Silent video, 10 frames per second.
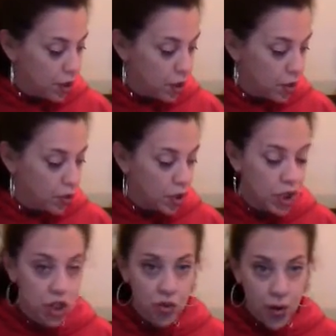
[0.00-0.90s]
for
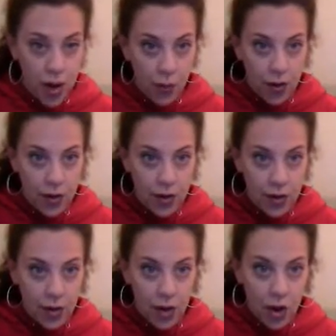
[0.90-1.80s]
you to try
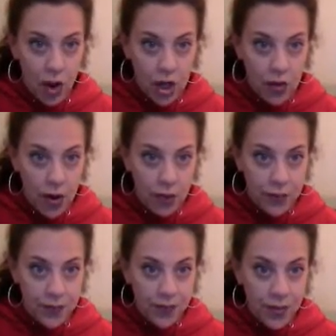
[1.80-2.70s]
one on your
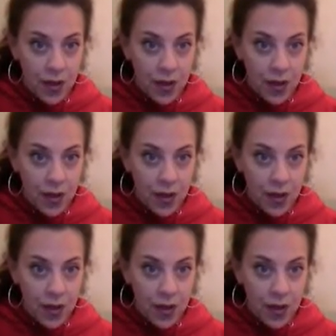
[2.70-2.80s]
own.